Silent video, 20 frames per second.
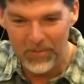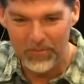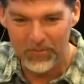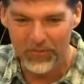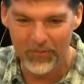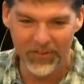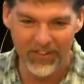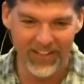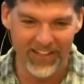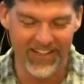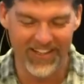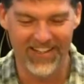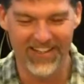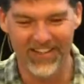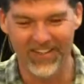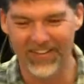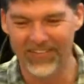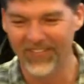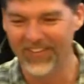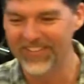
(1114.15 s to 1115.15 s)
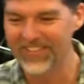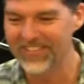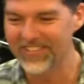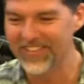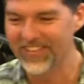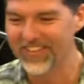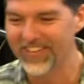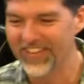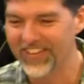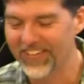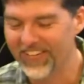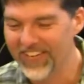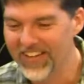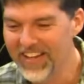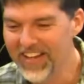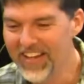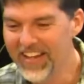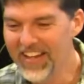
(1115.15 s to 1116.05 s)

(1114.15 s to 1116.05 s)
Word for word: people forget, or what's the deal?